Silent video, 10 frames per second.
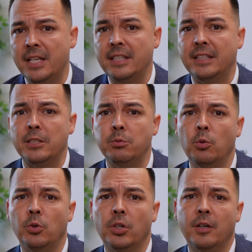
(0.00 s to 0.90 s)
That's
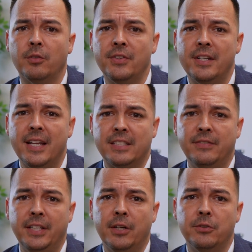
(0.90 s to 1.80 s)
what we'll cover in the next
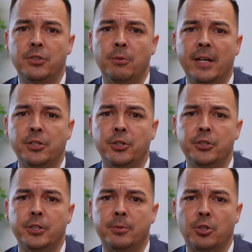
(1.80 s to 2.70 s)
video, so make sure you
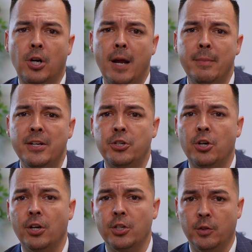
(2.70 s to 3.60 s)
subscribe and turn
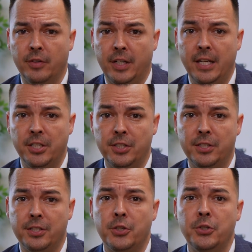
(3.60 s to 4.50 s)
on
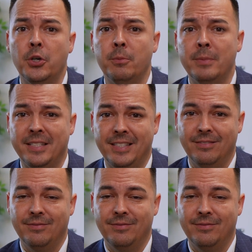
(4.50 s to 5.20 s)
notifications so you don't miss it.